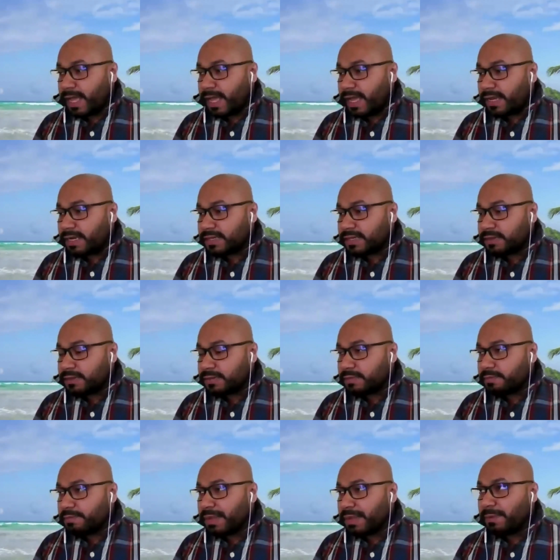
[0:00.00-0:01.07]
And
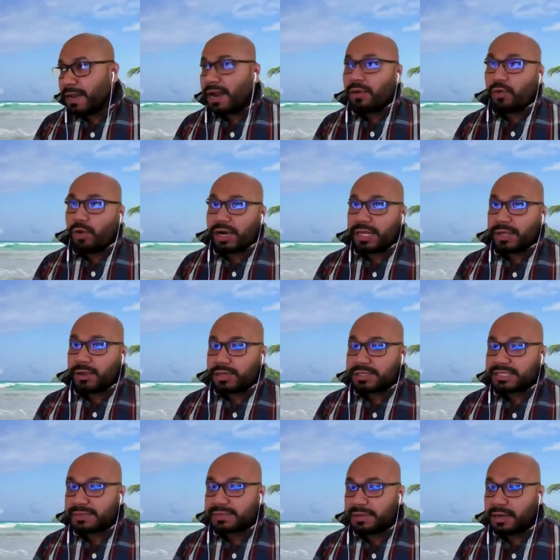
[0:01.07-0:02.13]
people are working
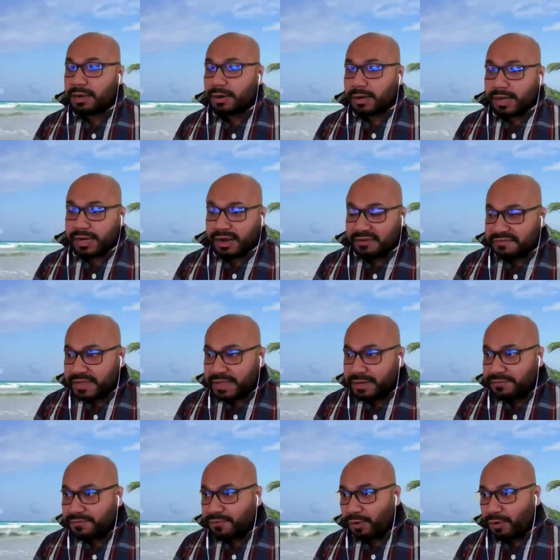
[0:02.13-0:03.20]
on similar
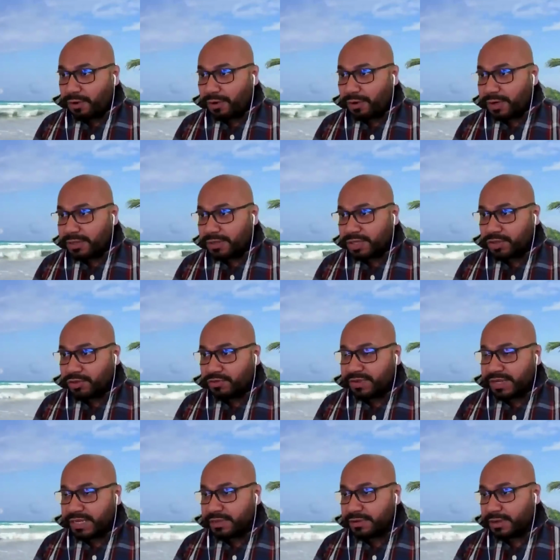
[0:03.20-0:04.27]
graphene for
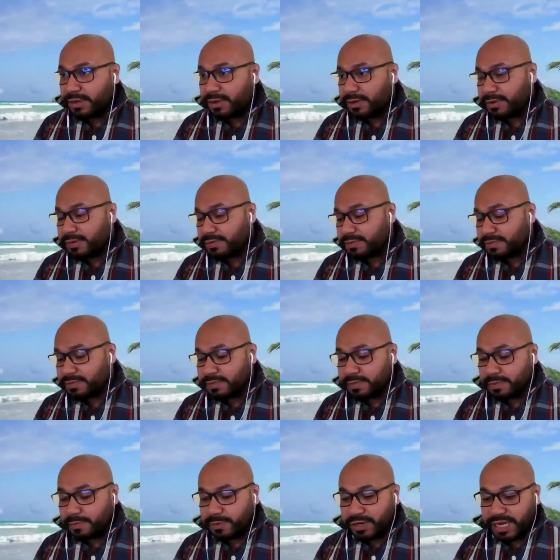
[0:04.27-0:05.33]
UV
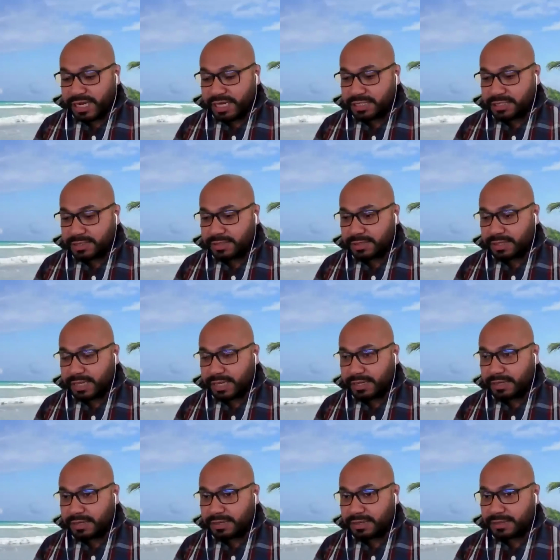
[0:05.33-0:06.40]
protection,
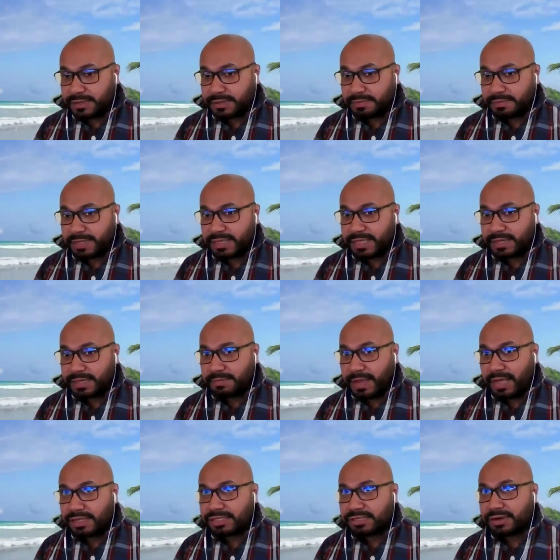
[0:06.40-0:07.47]
but then
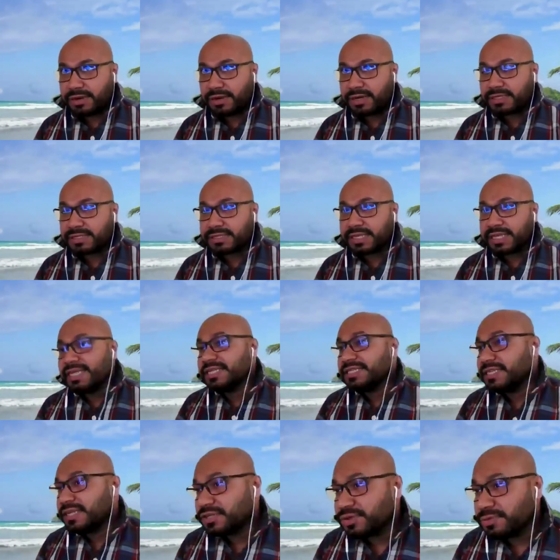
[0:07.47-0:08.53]
biochar is
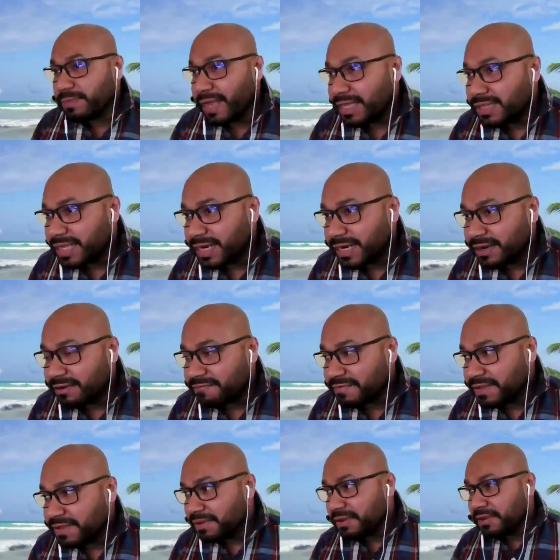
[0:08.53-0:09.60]
easier to make than
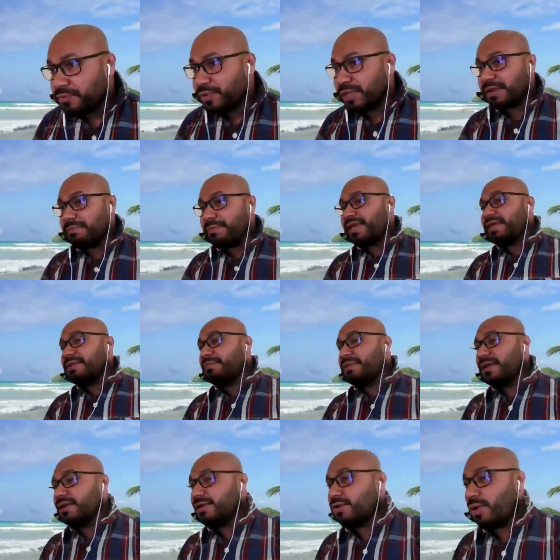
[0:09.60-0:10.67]
graphene. We can make in
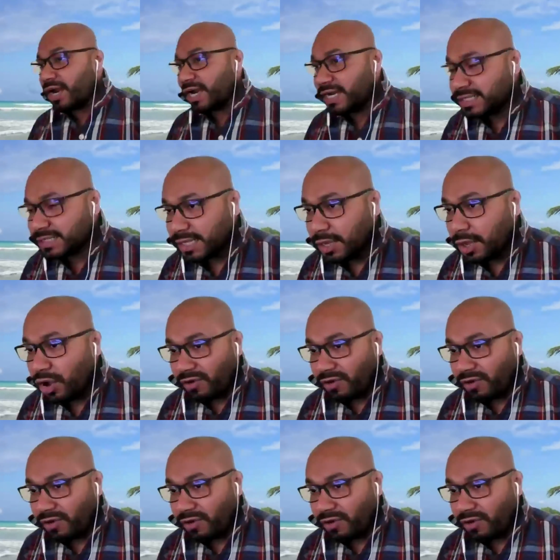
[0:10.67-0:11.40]
bigger quantities.